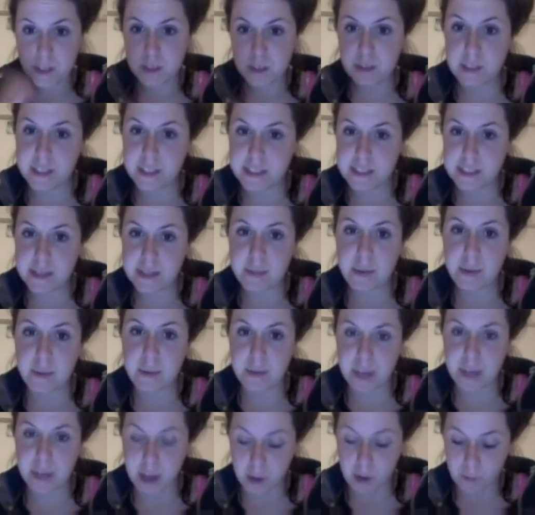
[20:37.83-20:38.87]
Let's see what
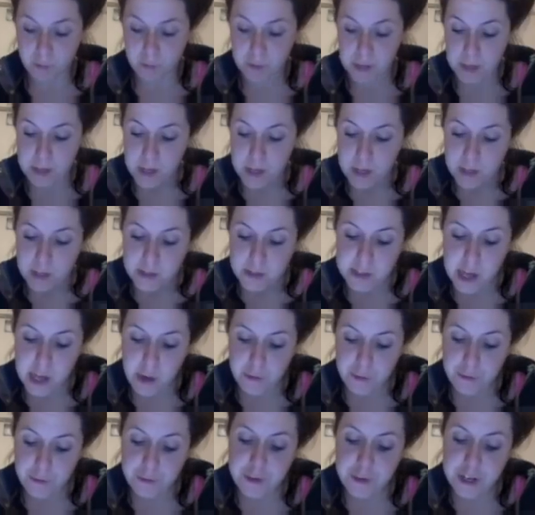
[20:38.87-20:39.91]
we know. So
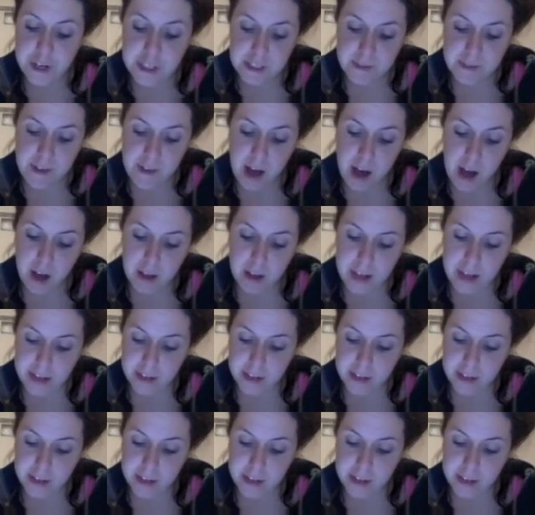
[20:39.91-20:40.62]
first of all,